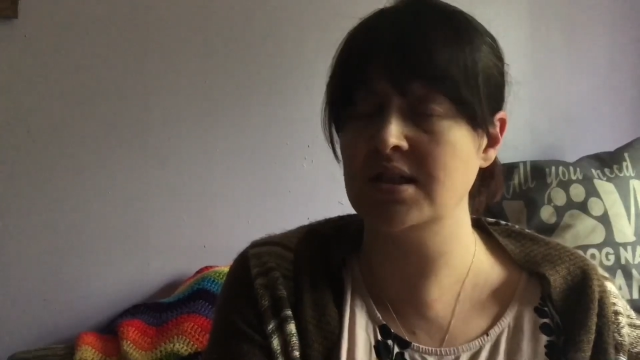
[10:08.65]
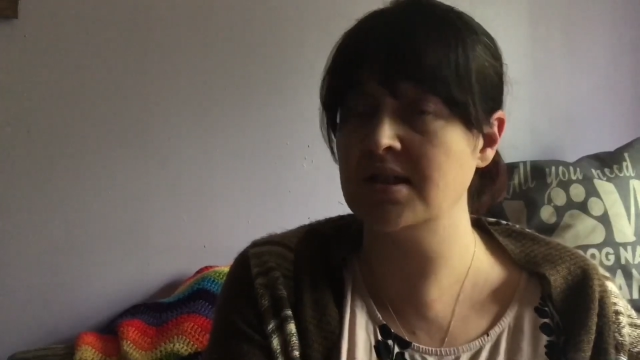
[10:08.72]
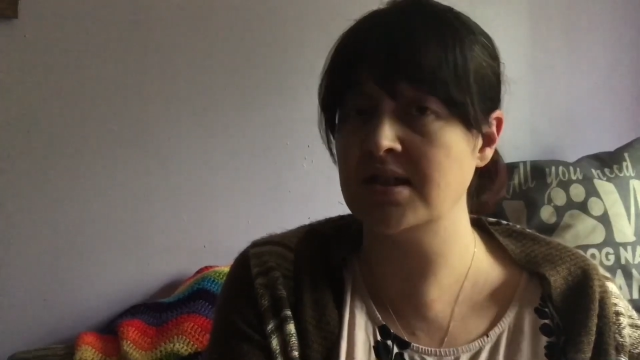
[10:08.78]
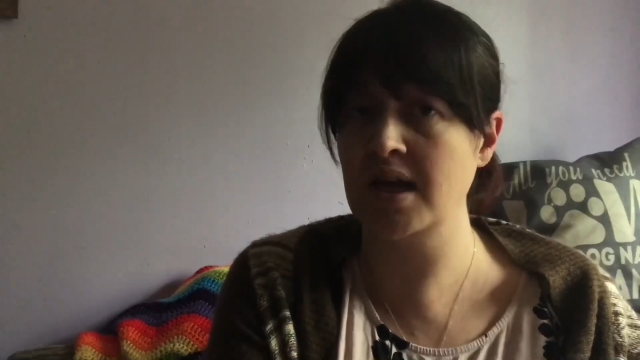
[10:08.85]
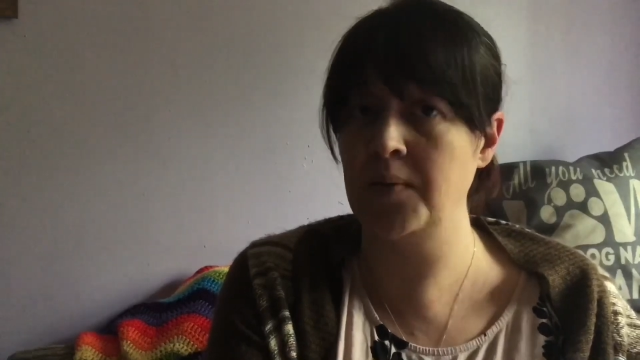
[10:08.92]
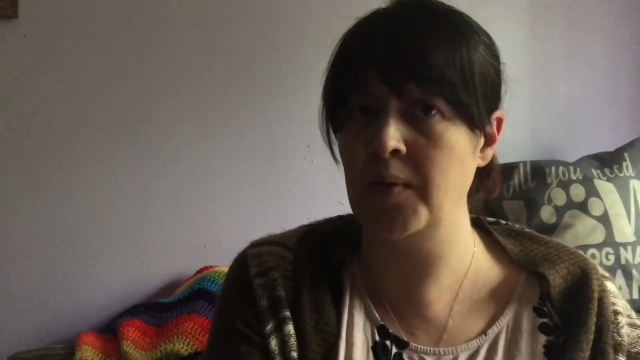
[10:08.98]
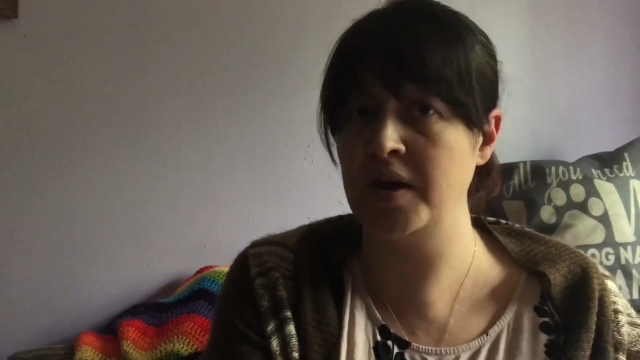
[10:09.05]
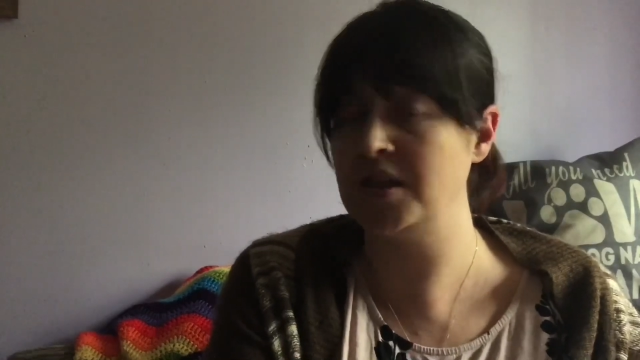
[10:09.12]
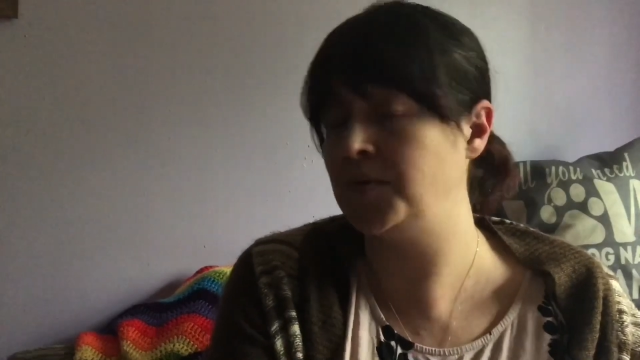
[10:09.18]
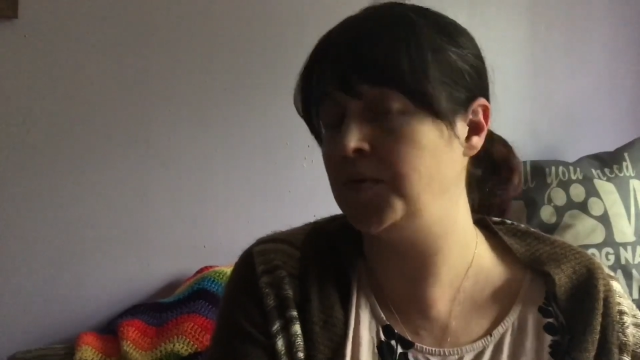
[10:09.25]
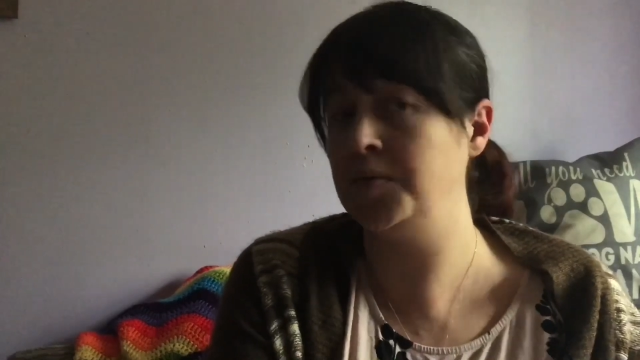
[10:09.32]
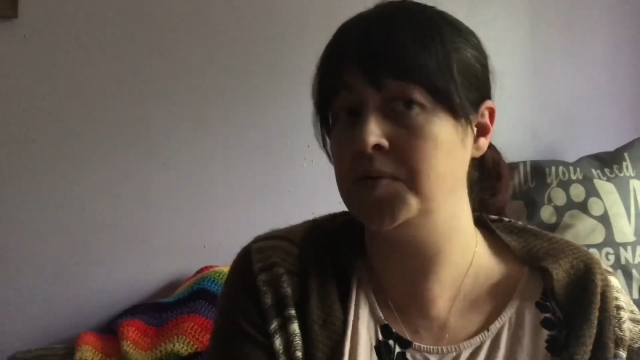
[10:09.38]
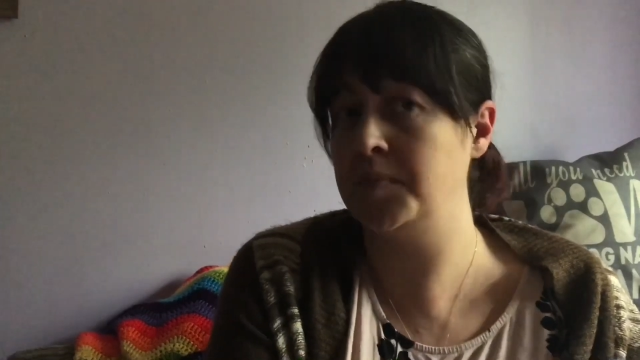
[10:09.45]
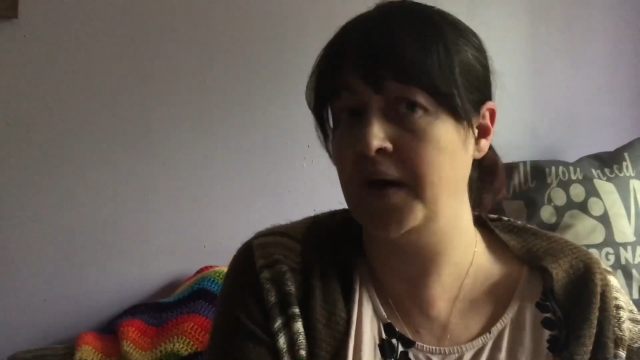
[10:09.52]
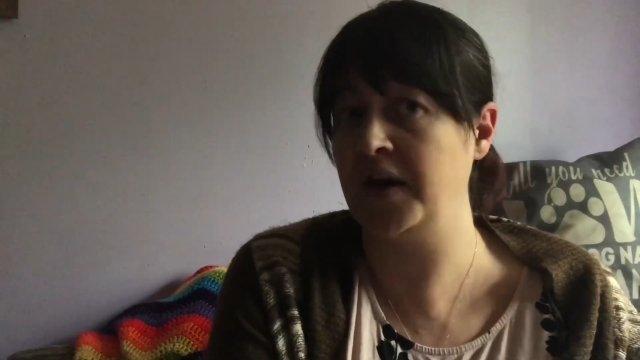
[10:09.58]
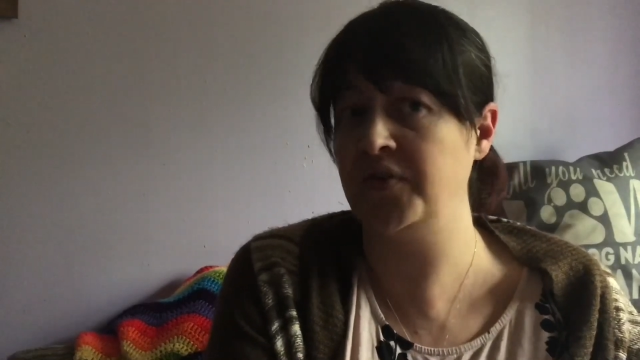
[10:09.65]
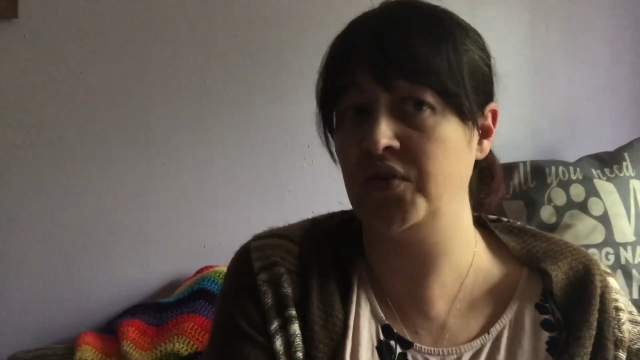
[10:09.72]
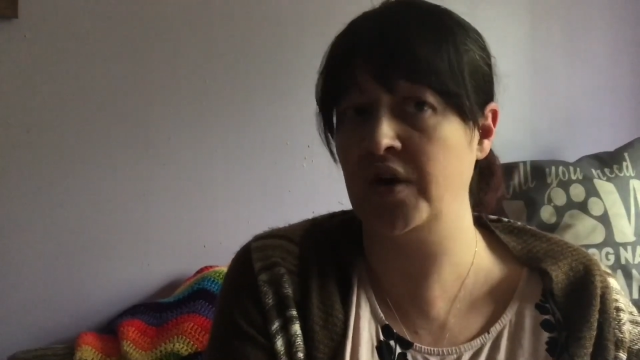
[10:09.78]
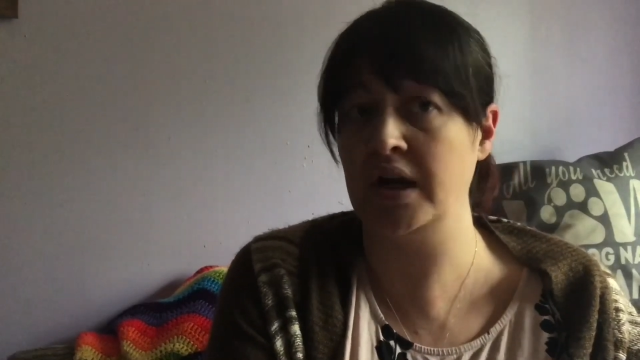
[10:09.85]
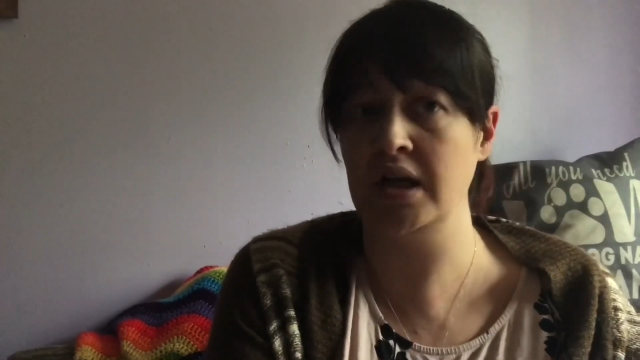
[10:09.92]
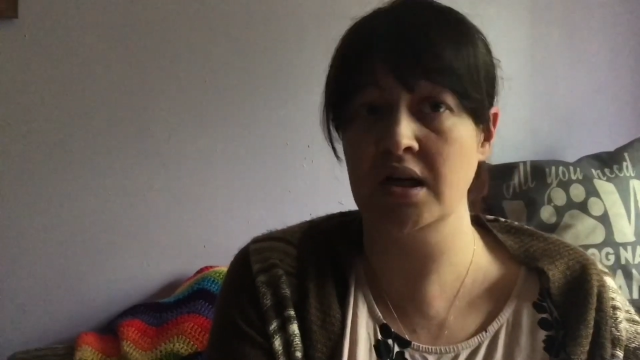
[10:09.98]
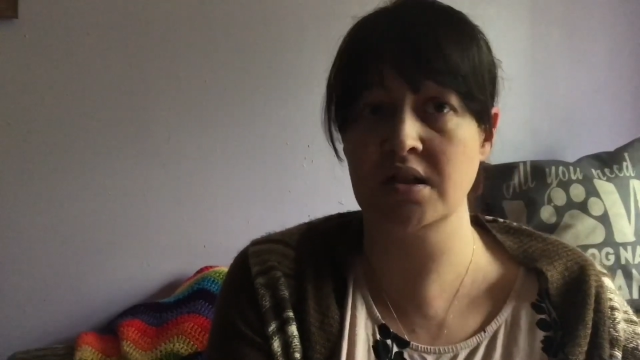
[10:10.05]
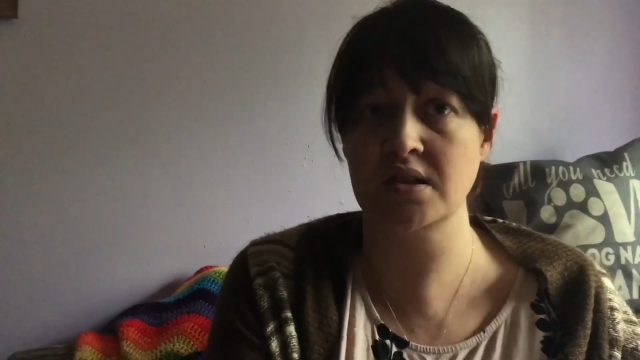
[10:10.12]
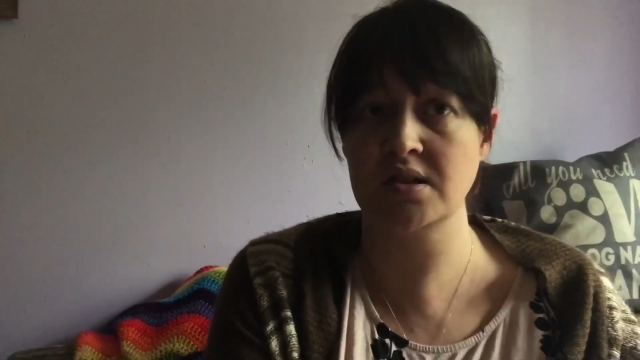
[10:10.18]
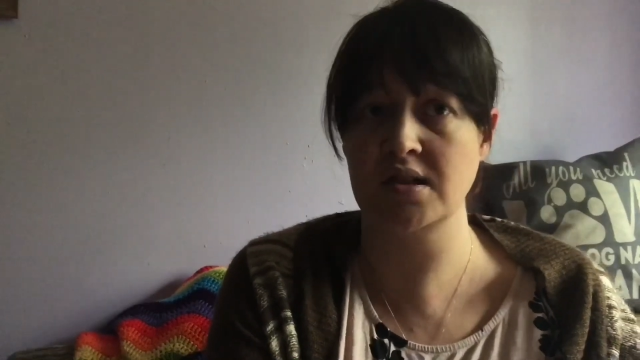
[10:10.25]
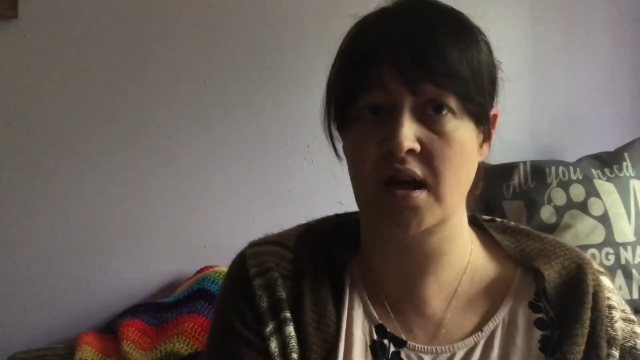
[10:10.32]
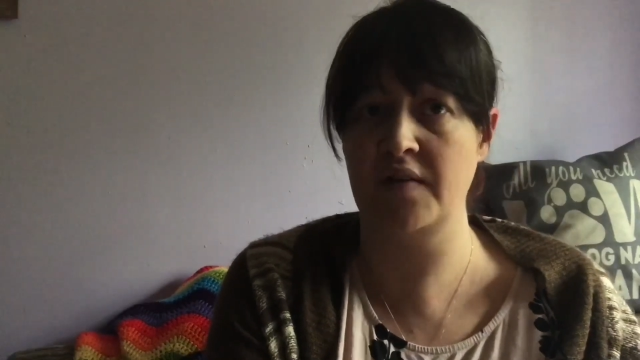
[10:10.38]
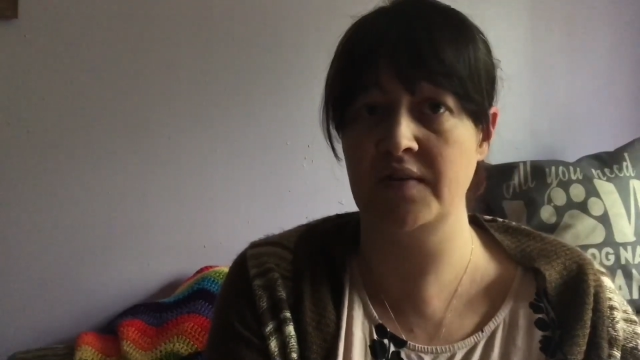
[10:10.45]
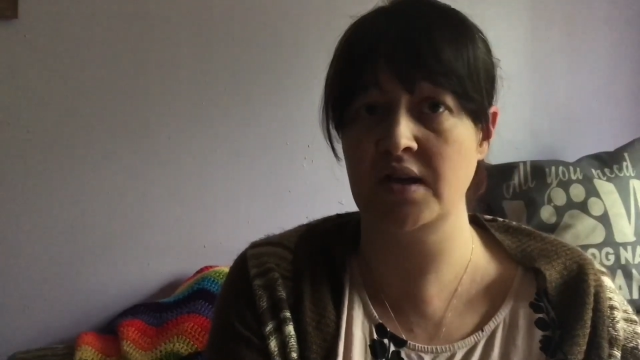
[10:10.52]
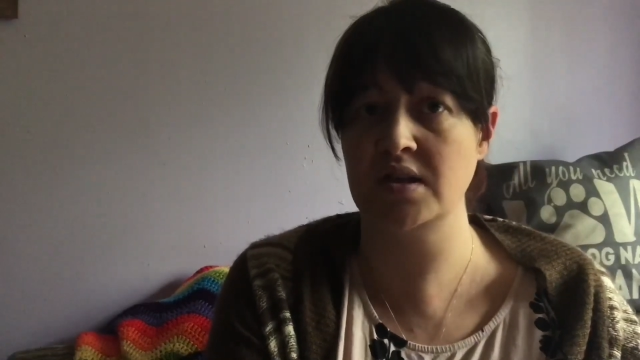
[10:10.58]
the same way that we would pay for any other
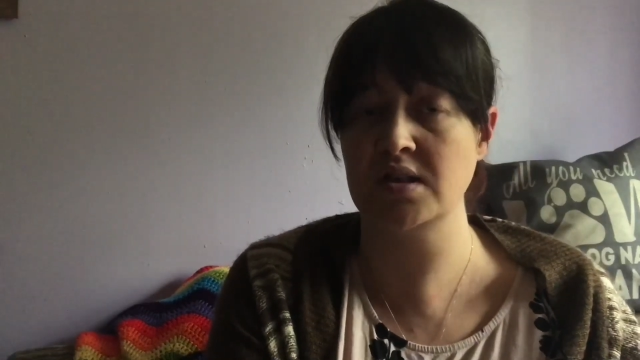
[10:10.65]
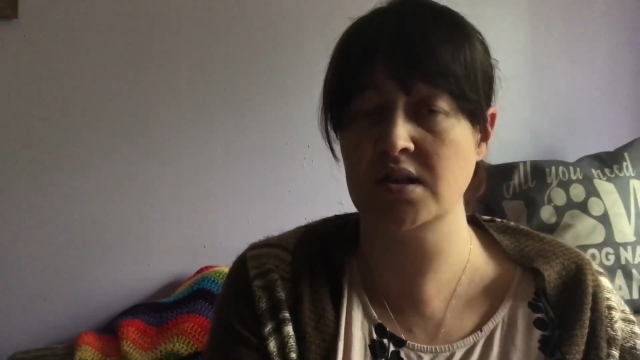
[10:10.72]
service.